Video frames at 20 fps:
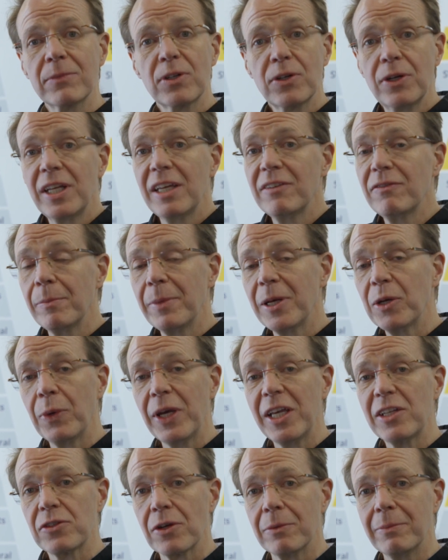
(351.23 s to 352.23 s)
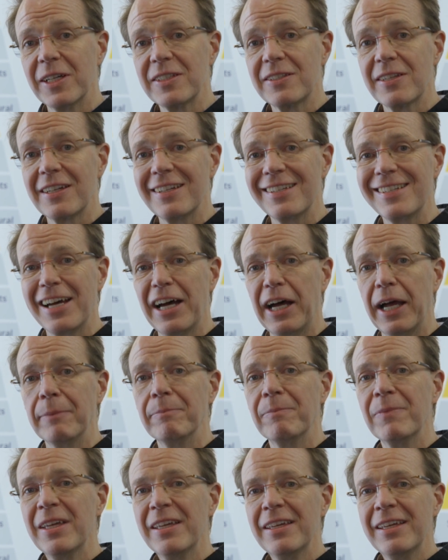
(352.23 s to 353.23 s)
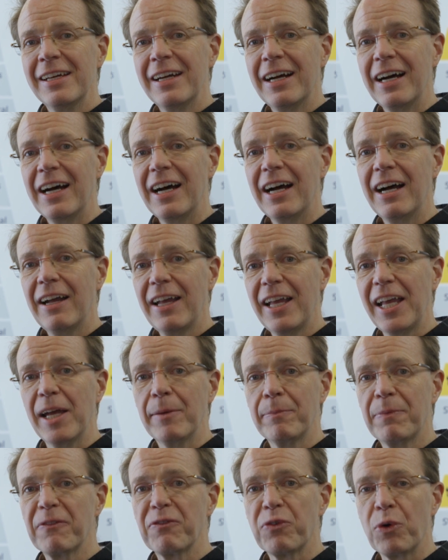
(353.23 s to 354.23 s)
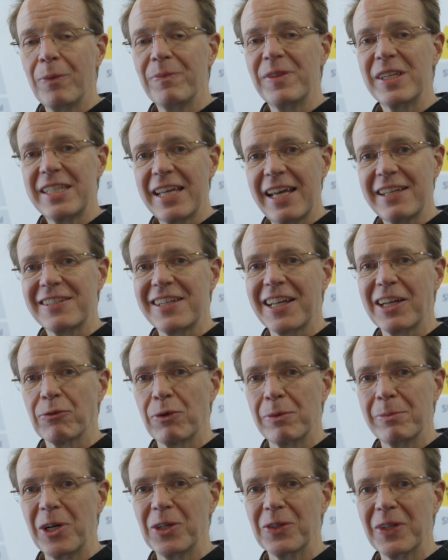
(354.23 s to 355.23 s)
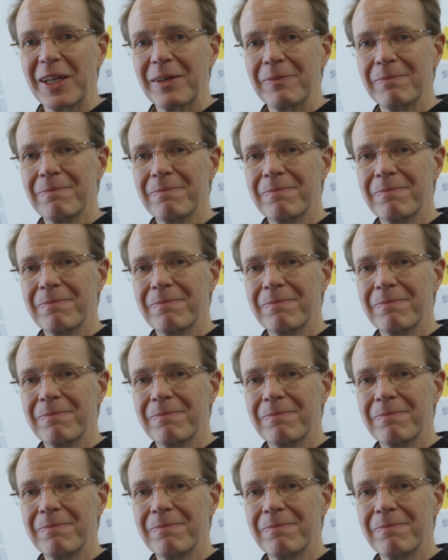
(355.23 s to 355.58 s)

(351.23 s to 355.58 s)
Could even be weeks or months at a time, and perform the testing remotely.